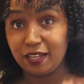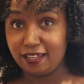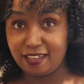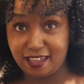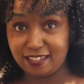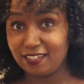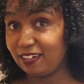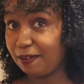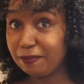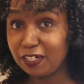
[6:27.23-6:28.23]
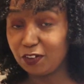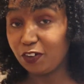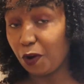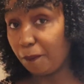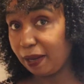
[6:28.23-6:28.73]
Yes, so let me
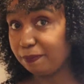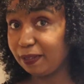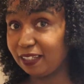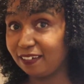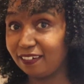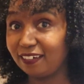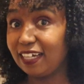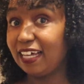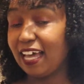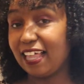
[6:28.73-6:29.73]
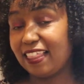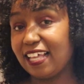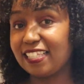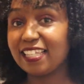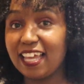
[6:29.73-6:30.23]
know, comment below, and
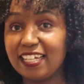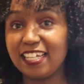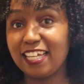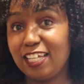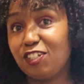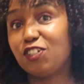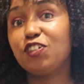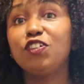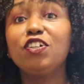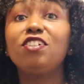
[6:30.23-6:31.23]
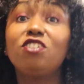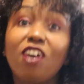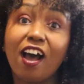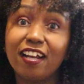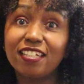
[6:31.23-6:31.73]
let's get into
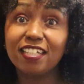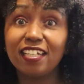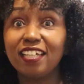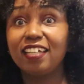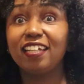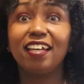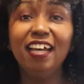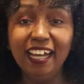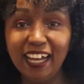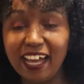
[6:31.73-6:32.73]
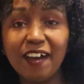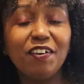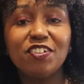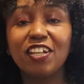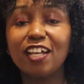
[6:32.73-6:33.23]
chatting. I
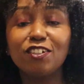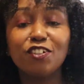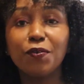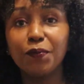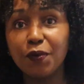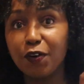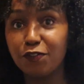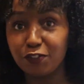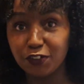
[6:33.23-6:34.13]
want to get to know more